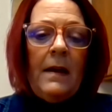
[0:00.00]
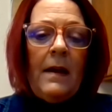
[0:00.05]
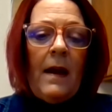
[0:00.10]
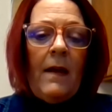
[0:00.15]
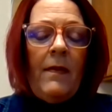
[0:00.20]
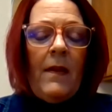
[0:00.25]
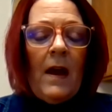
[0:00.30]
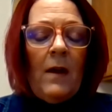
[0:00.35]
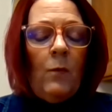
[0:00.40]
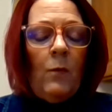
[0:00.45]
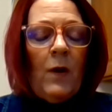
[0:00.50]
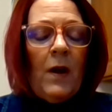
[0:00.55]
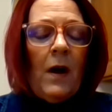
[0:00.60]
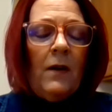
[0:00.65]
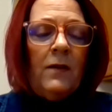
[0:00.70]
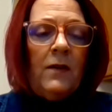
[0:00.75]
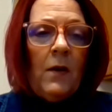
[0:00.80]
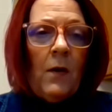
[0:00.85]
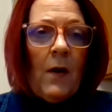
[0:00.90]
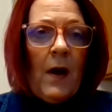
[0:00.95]
And then we
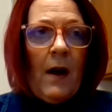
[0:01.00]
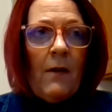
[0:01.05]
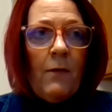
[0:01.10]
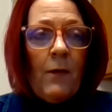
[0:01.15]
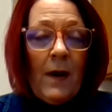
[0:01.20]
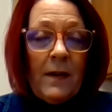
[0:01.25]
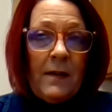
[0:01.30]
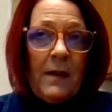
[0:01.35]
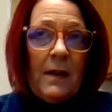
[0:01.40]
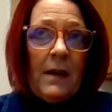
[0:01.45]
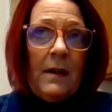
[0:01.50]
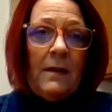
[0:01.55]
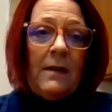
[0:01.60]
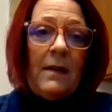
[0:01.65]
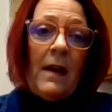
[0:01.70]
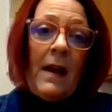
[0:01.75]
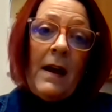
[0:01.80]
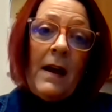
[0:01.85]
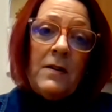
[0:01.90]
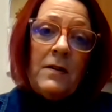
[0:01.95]
also have residents
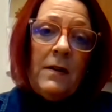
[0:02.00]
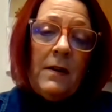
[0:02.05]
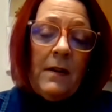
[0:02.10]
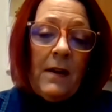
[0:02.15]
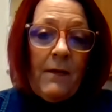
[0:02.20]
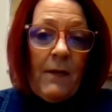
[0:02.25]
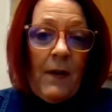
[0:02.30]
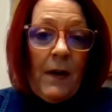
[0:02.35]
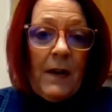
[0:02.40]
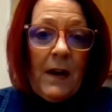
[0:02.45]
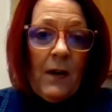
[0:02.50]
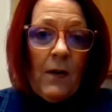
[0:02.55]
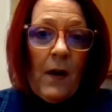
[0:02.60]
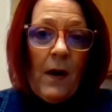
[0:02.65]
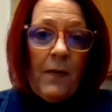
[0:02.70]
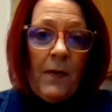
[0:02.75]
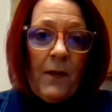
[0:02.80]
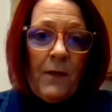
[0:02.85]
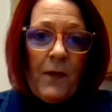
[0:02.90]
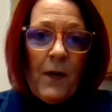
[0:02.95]
that actually live out here
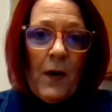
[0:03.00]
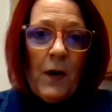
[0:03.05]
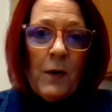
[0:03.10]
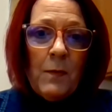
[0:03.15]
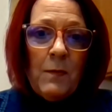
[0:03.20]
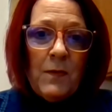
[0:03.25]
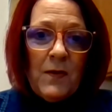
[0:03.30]
on the farm.